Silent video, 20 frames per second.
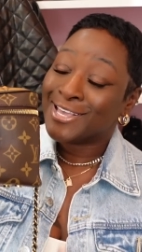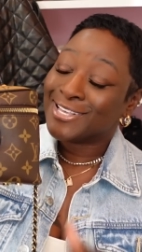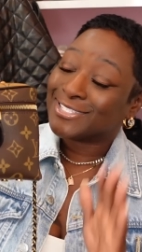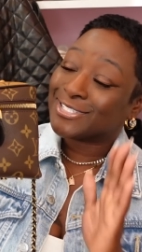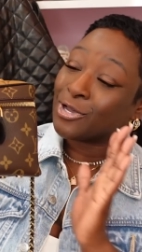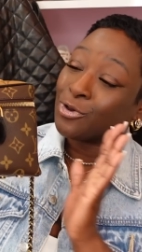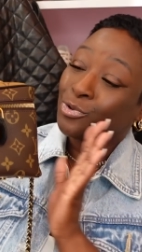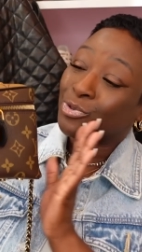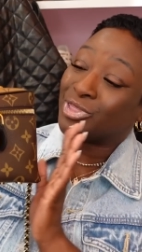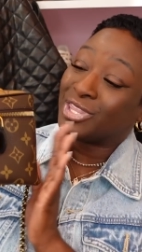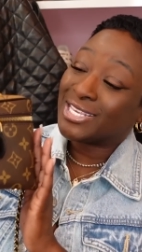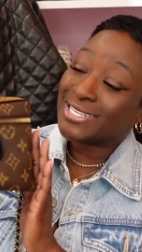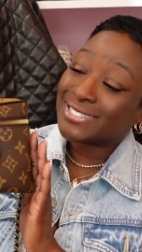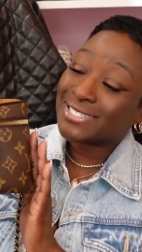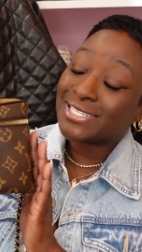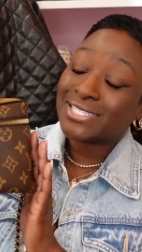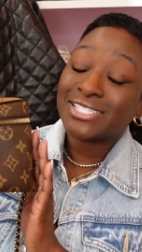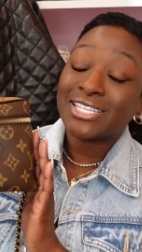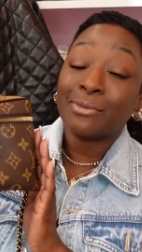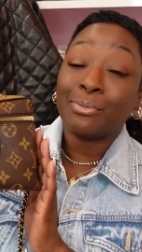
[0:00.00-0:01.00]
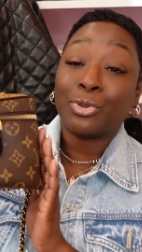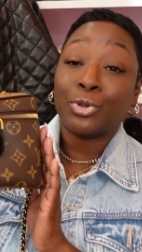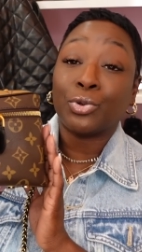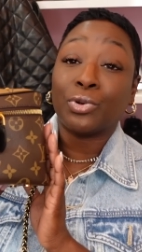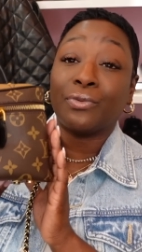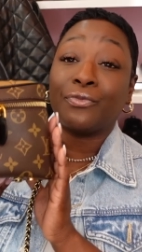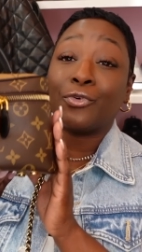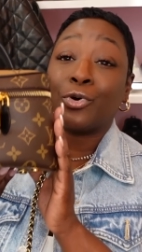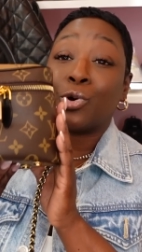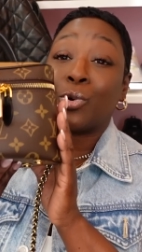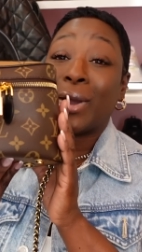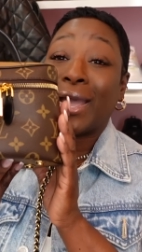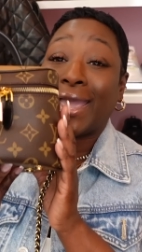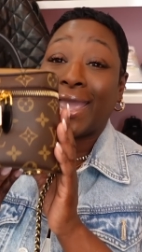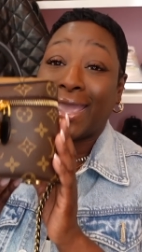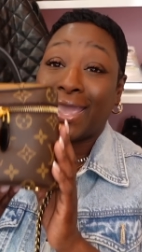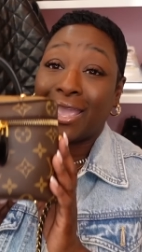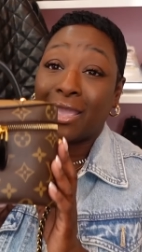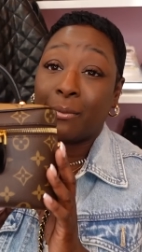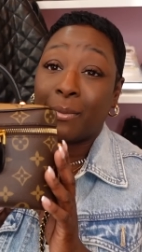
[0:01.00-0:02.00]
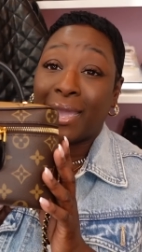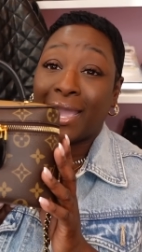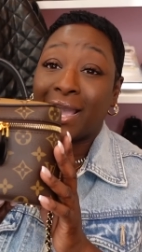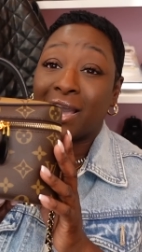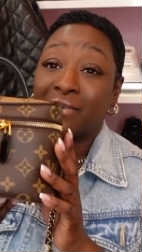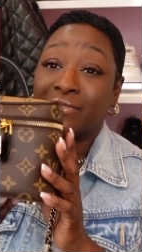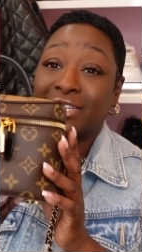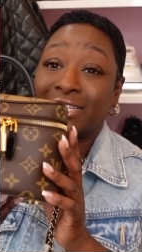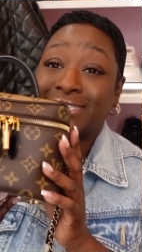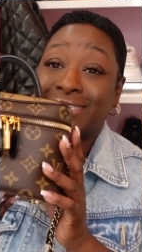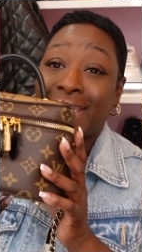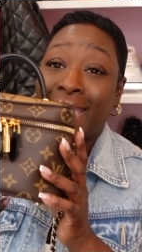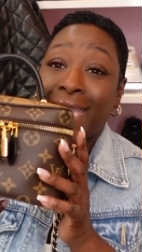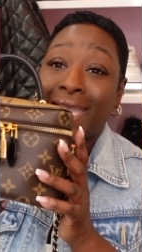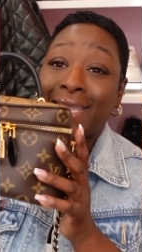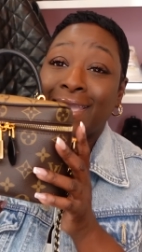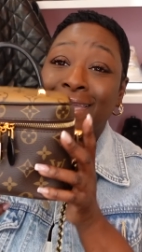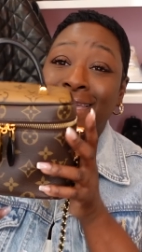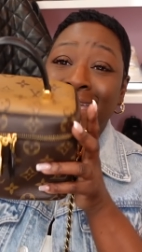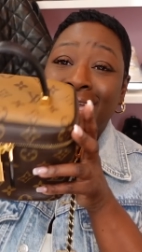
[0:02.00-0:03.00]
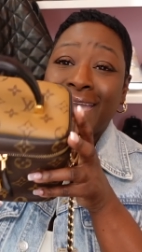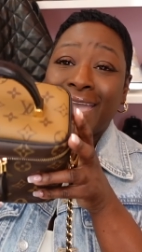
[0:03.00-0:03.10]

So this is the beautiful handbag of the day.